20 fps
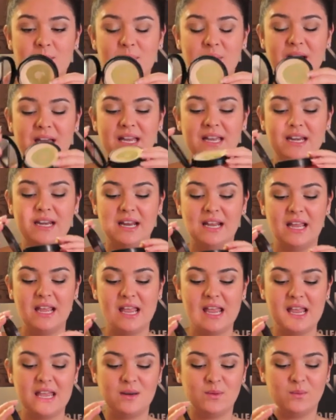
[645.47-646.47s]
but
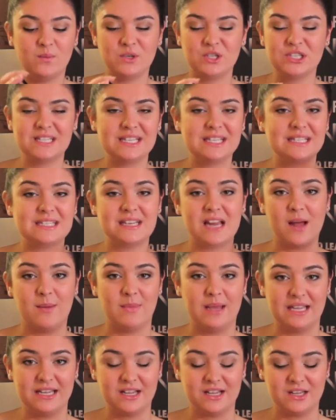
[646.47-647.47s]
it just, it's
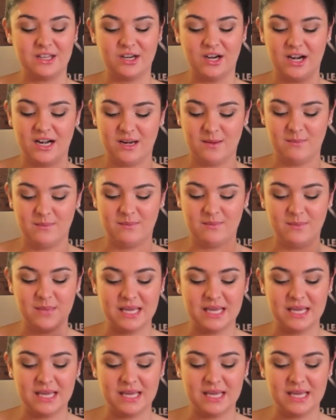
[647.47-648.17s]
not my color and it